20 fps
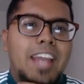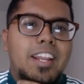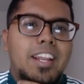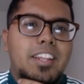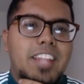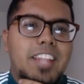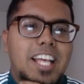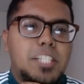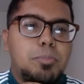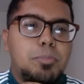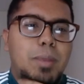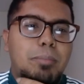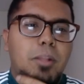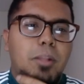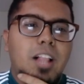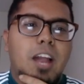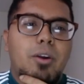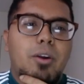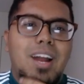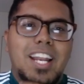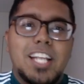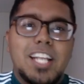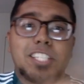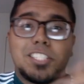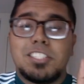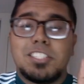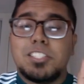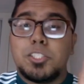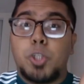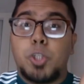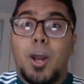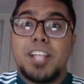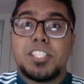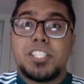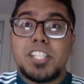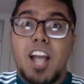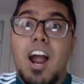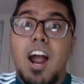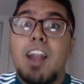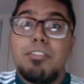And unless people are running
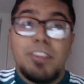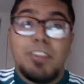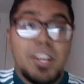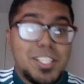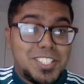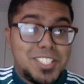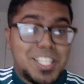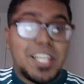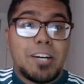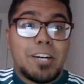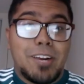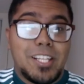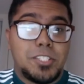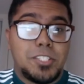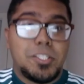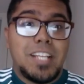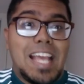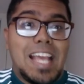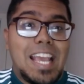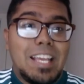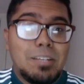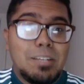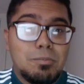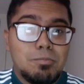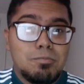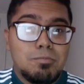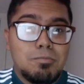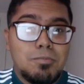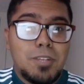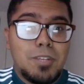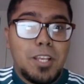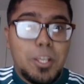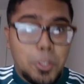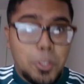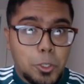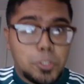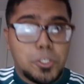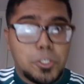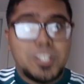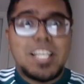Choice Scarf Cinderace today,
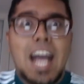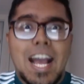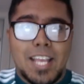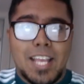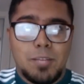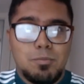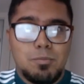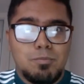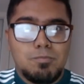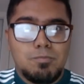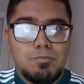you should die.